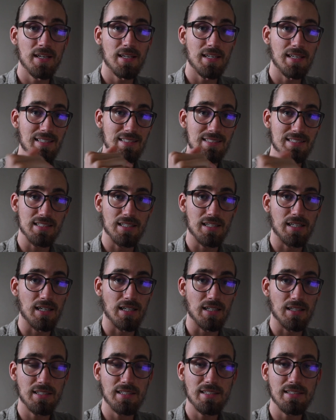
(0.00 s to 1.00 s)
It's
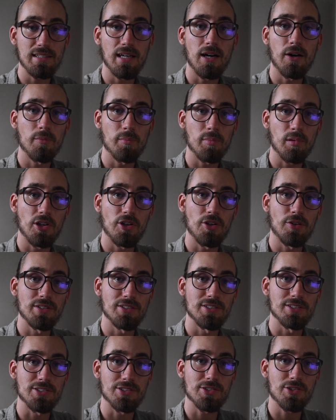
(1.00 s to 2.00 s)
linked down below in
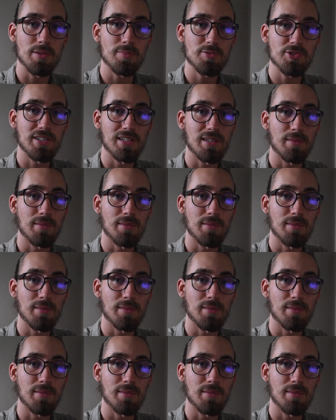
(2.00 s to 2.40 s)
the description.